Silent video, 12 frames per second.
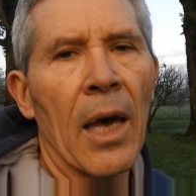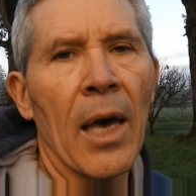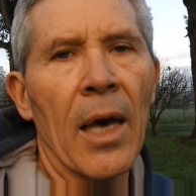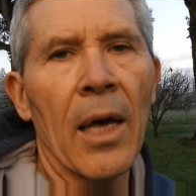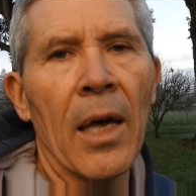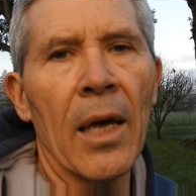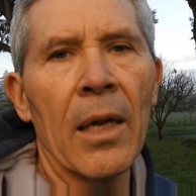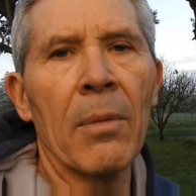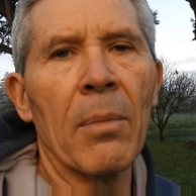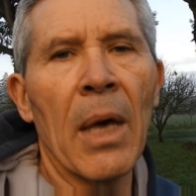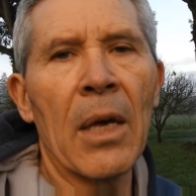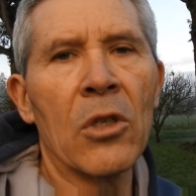and
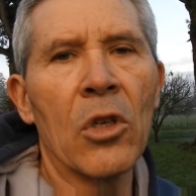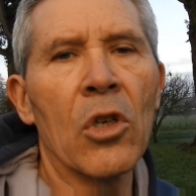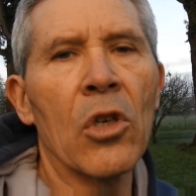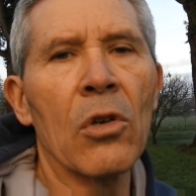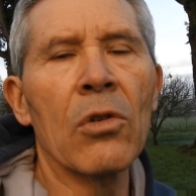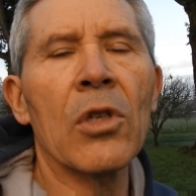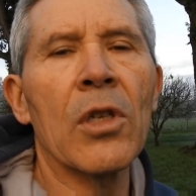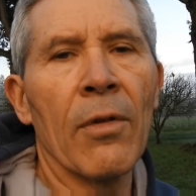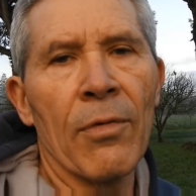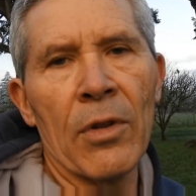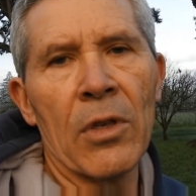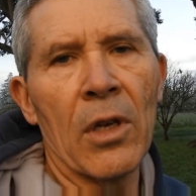it makes a huge
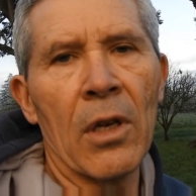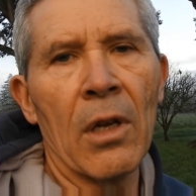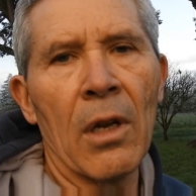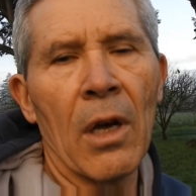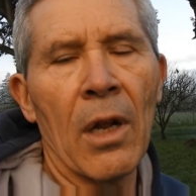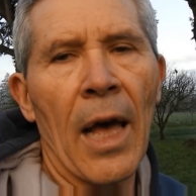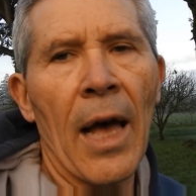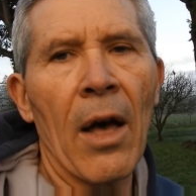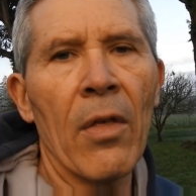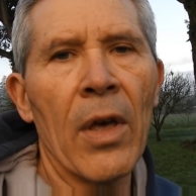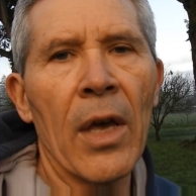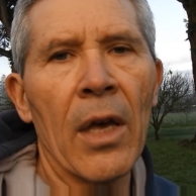difference on
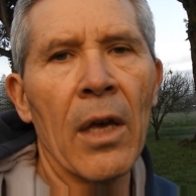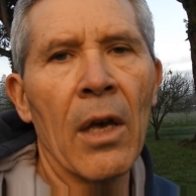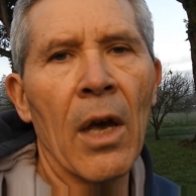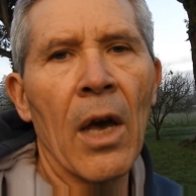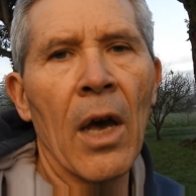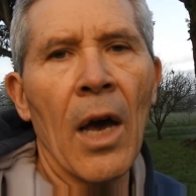how they